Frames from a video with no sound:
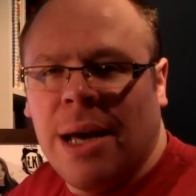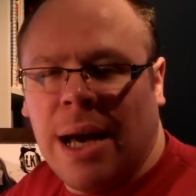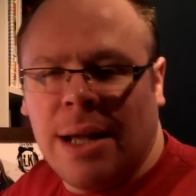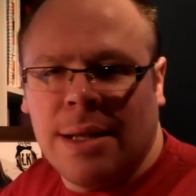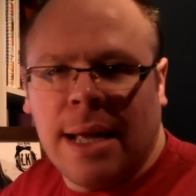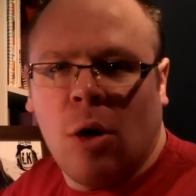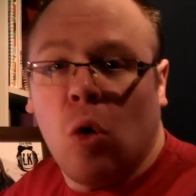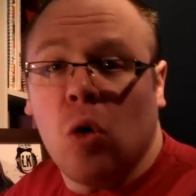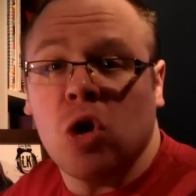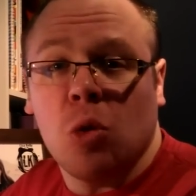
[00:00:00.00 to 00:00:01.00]
And
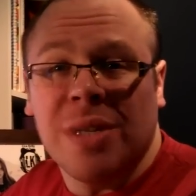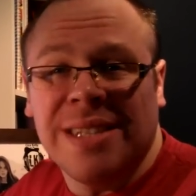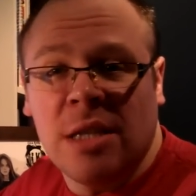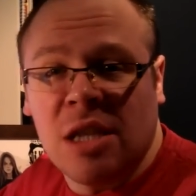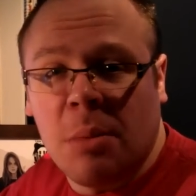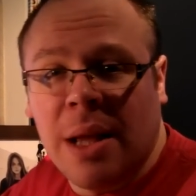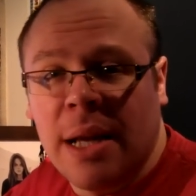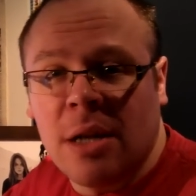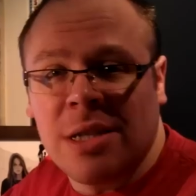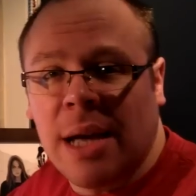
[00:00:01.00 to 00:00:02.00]
also we've seen some
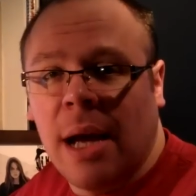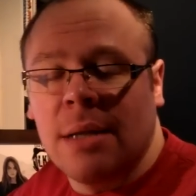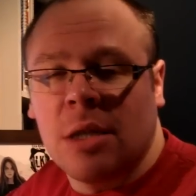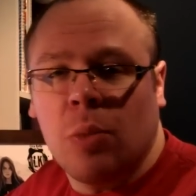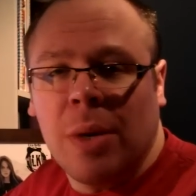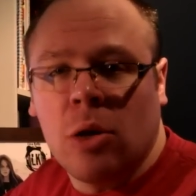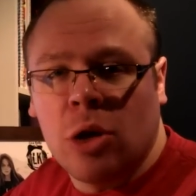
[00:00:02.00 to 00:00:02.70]
clear skies as well.